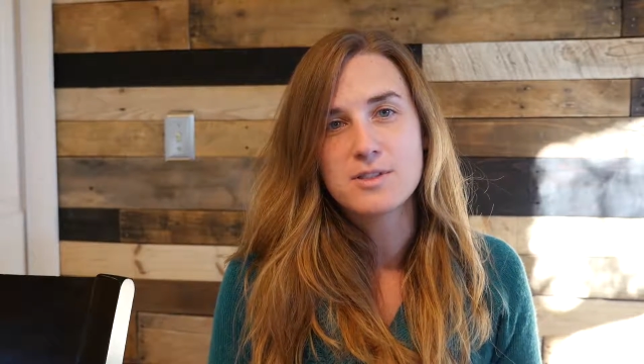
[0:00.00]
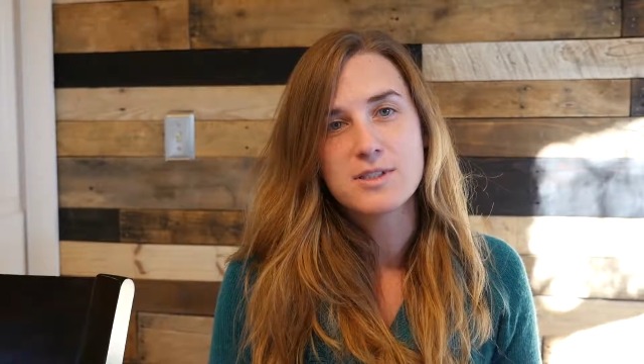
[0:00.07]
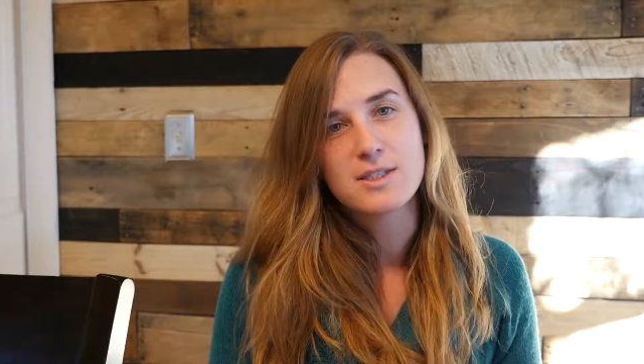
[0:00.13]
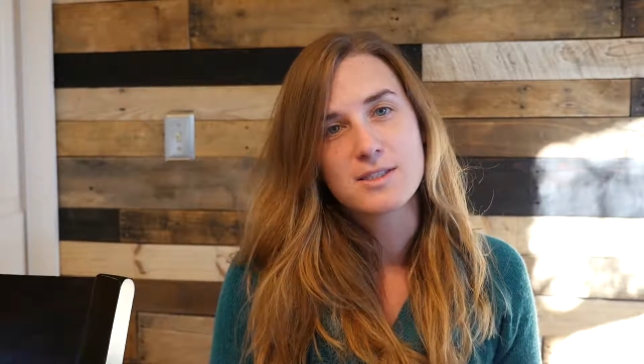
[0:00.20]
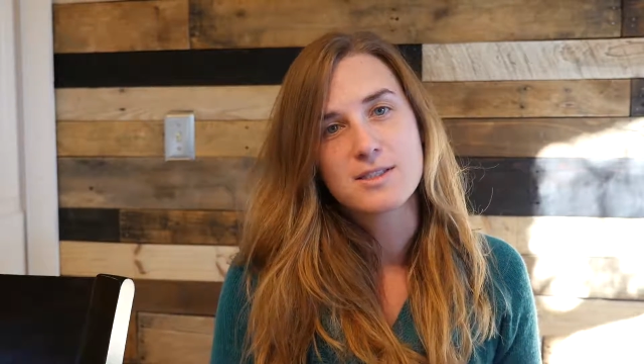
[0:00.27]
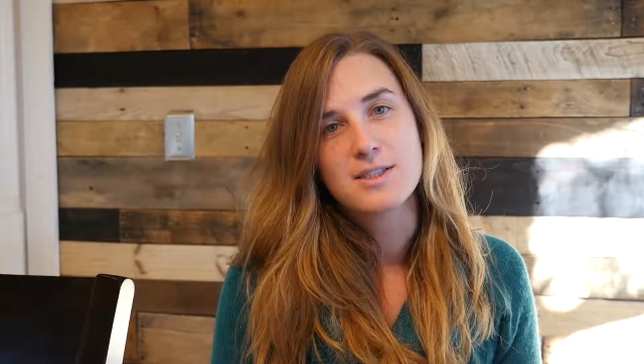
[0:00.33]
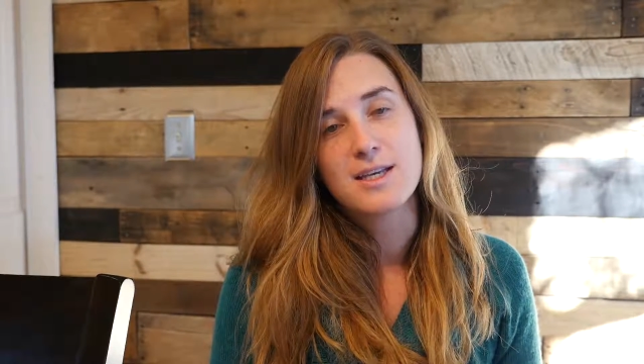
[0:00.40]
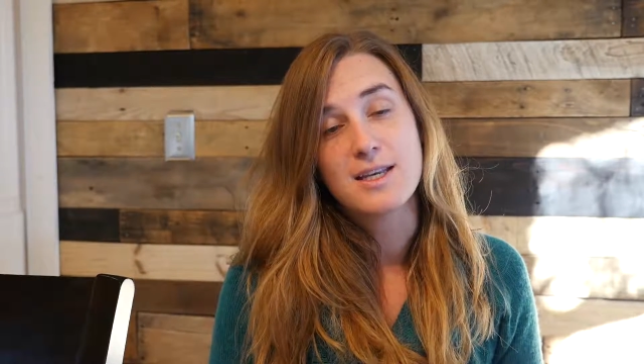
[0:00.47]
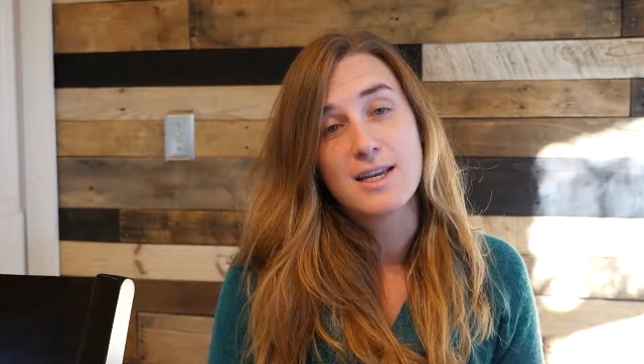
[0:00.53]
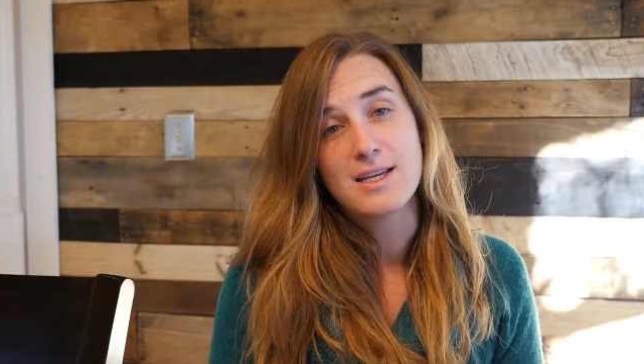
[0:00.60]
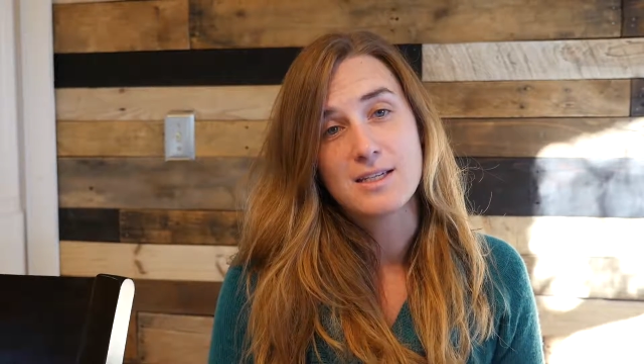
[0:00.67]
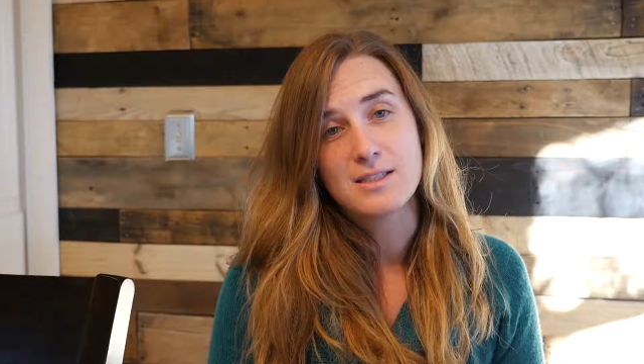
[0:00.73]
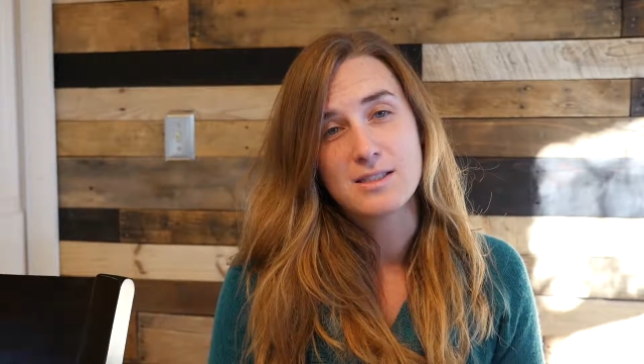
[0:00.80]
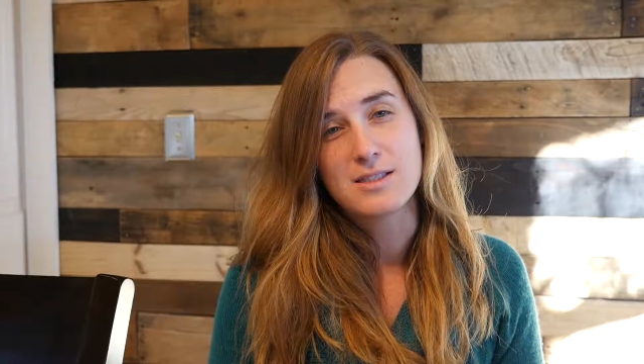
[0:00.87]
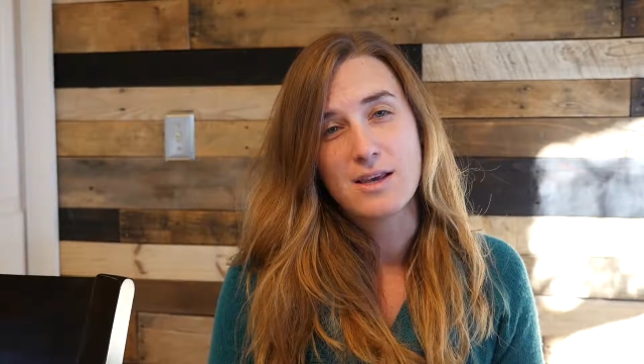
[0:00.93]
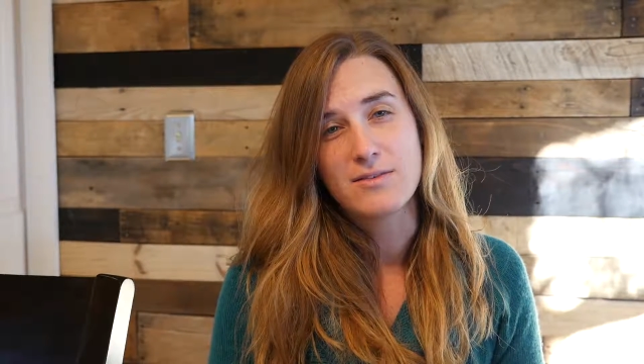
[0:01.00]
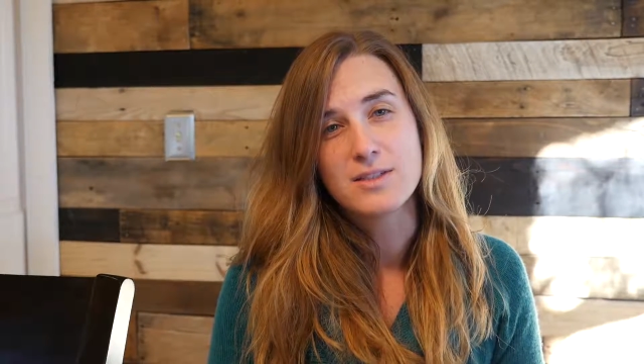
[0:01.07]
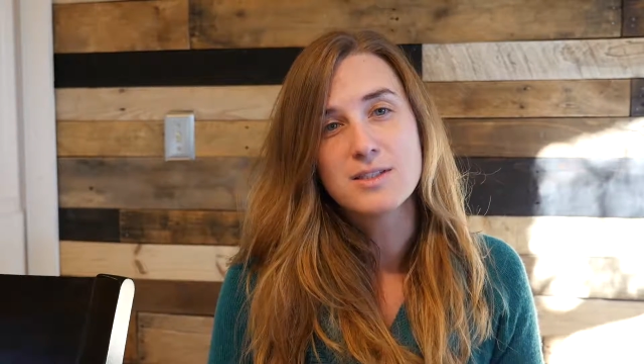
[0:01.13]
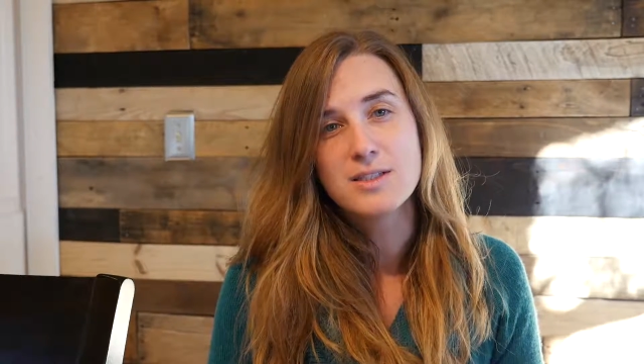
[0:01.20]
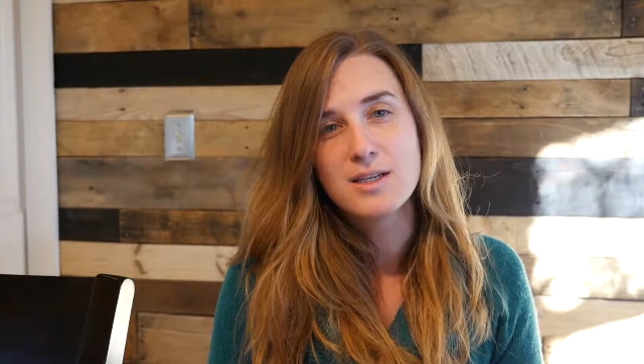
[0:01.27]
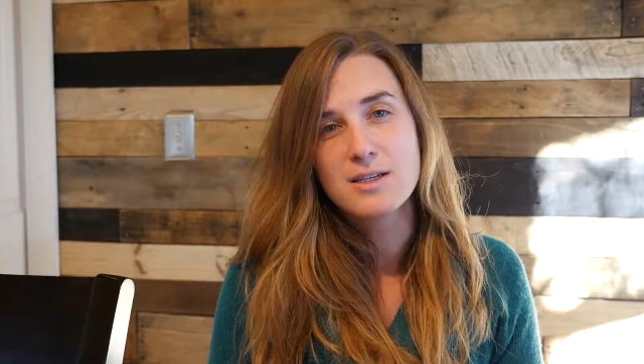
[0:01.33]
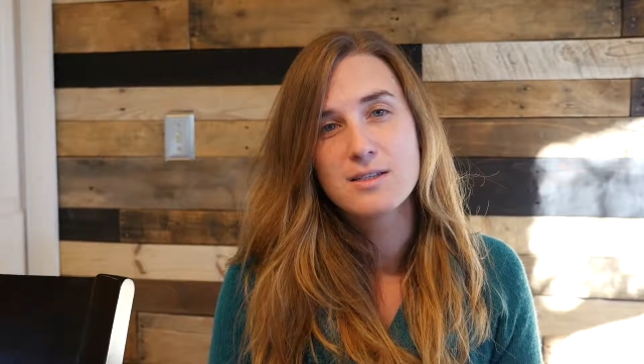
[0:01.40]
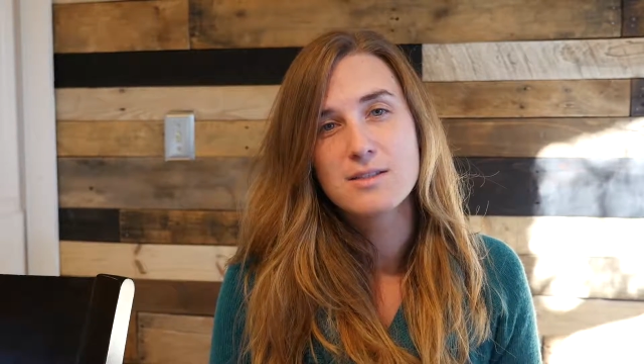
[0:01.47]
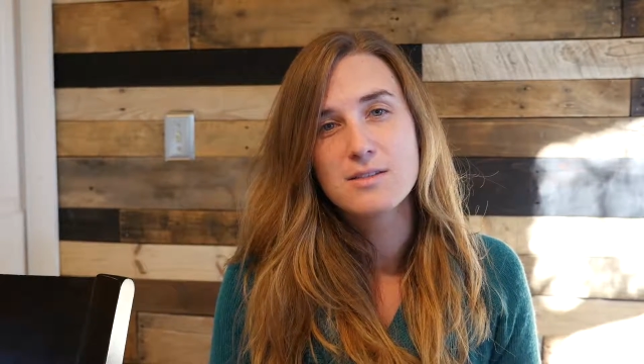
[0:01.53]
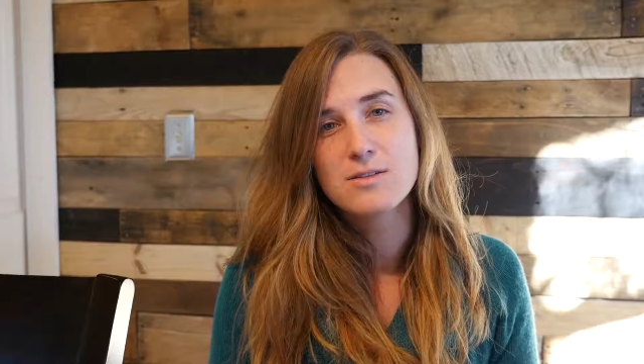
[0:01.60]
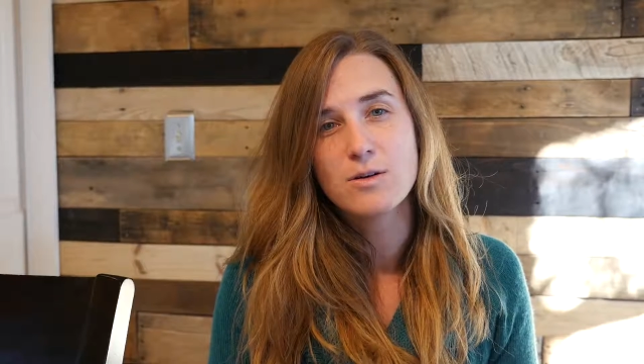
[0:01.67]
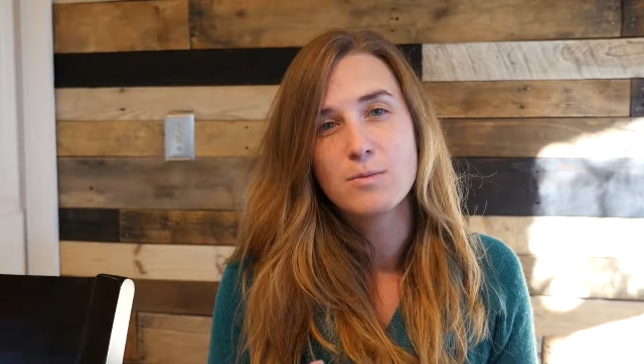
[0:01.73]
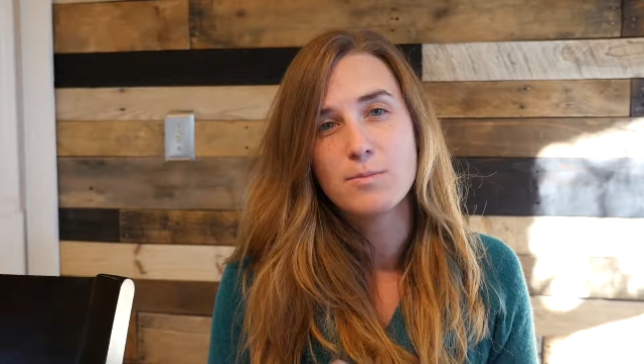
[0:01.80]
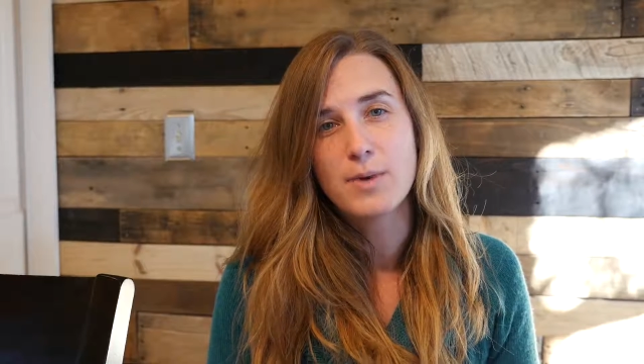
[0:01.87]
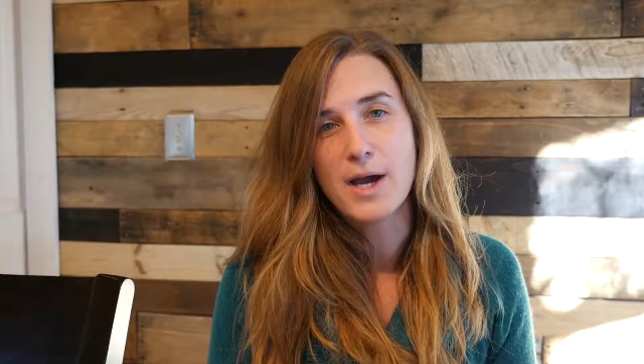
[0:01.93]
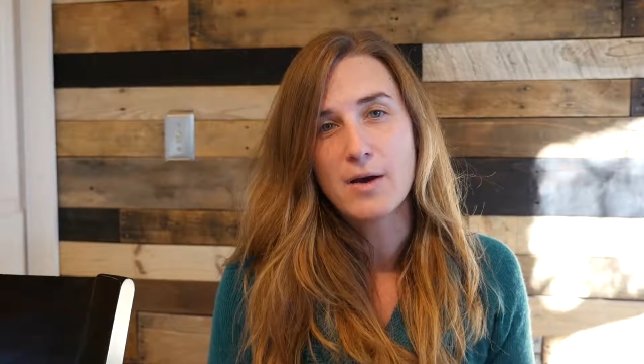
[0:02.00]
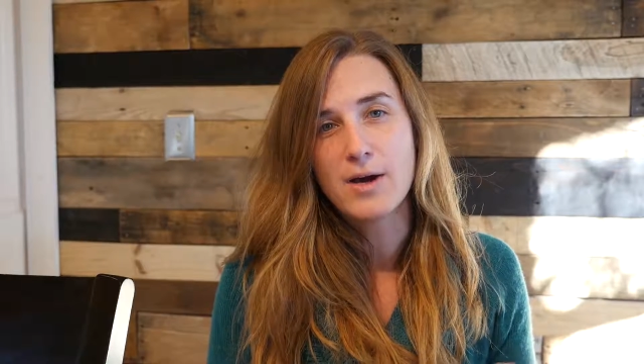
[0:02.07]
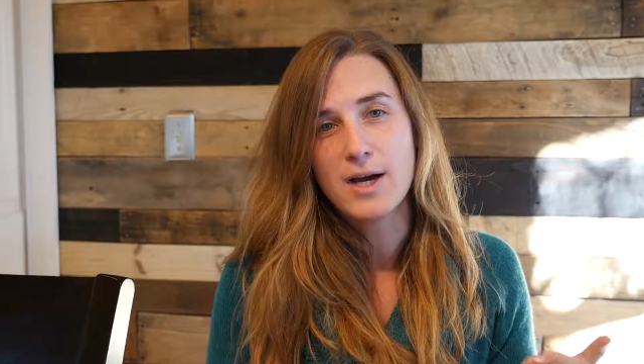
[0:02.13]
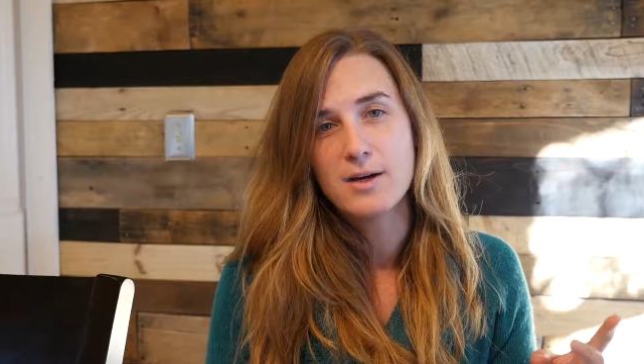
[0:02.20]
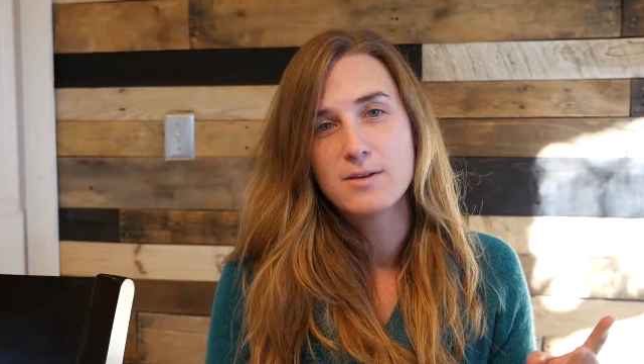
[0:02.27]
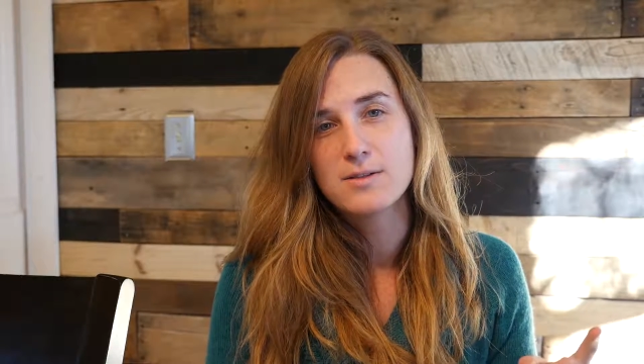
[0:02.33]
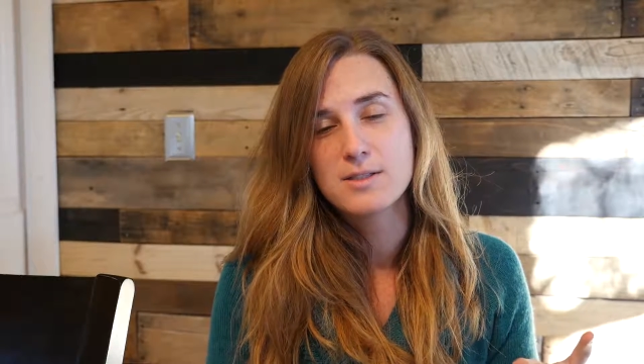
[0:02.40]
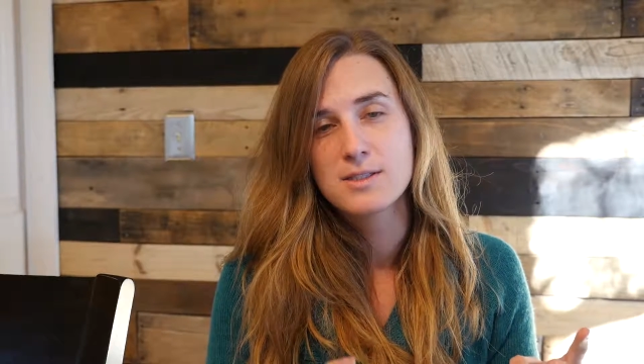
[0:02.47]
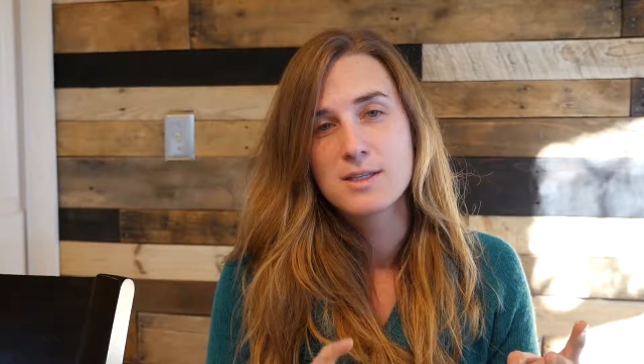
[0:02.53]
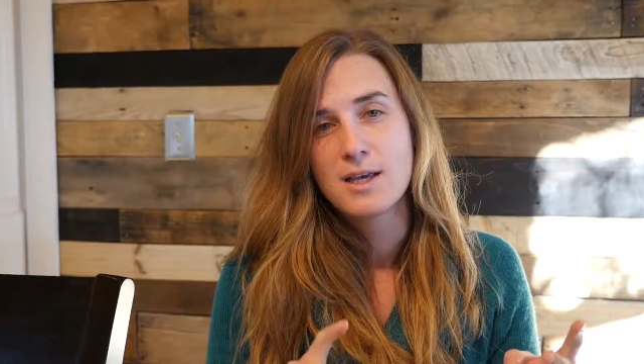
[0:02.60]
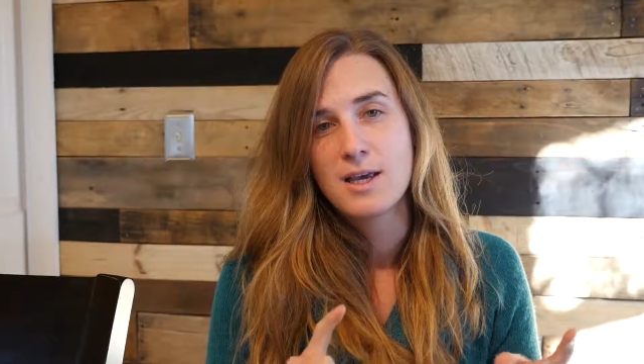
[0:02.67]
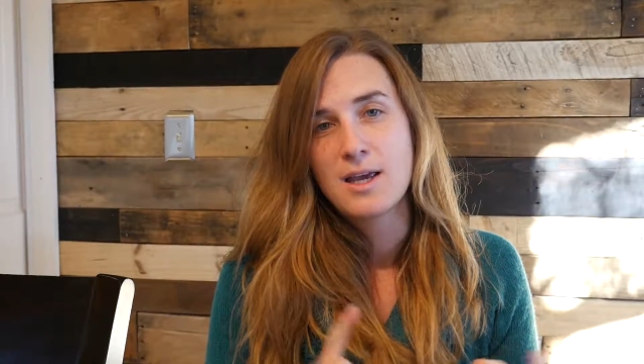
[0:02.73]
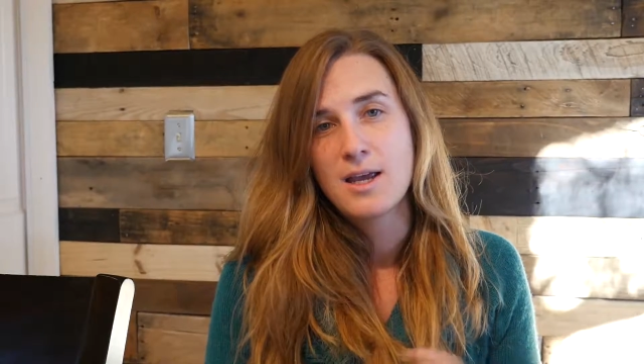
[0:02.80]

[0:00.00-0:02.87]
16 and 17, so Bauhaus